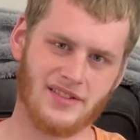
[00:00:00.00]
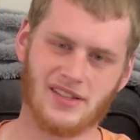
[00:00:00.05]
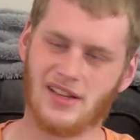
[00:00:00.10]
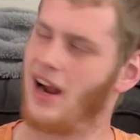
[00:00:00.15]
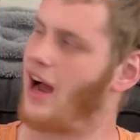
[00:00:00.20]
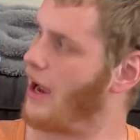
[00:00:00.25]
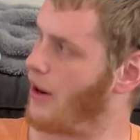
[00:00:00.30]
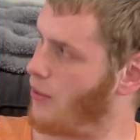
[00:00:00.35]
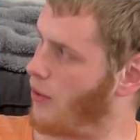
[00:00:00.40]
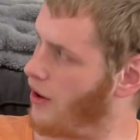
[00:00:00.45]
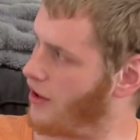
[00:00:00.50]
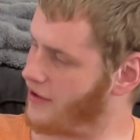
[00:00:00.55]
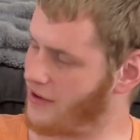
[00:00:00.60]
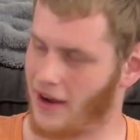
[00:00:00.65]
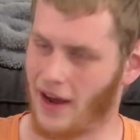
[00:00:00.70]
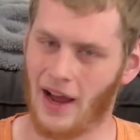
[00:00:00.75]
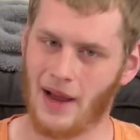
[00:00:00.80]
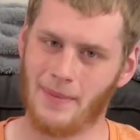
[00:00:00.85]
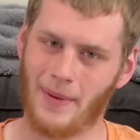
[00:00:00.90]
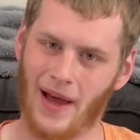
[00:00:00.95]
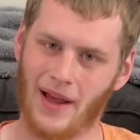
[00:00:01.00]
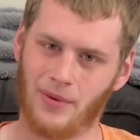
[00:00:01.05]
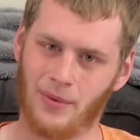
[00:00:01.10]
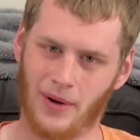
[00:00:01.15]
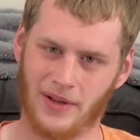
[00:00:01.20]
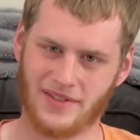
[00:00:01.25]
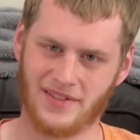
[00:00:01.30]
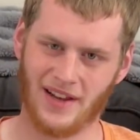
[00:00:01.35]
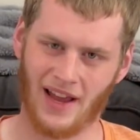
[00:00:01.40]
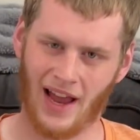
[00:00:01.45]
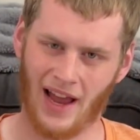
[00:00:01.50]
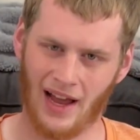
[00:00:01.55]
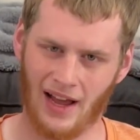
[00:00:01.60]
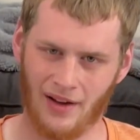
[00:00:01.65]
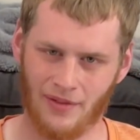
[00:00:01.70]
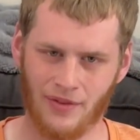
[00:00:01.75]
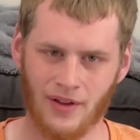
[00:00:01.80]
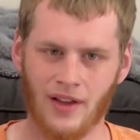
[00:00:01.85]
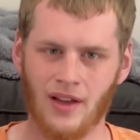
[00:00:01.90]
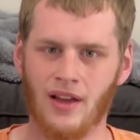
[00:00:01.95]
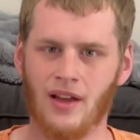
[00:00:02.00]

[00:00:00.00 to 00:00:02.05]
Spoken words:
that I want iPadOS to have